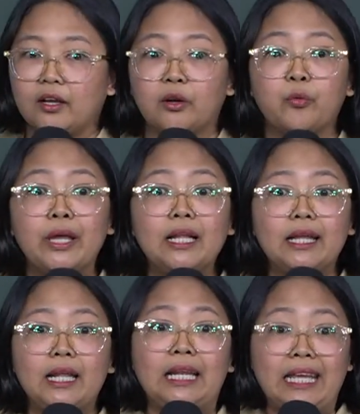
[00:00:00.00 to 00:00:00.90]
can
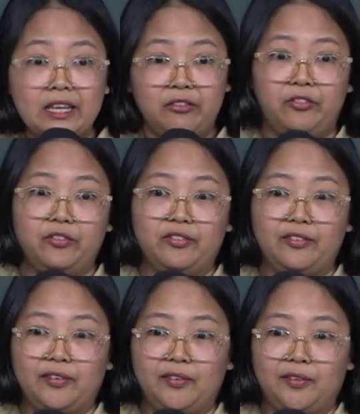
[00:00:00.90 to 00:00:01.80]
really live
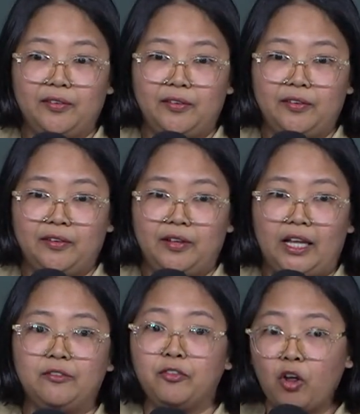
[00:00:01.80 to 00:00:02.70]

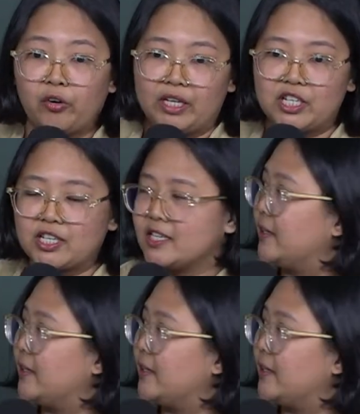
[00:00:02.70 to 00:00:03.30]
and flourish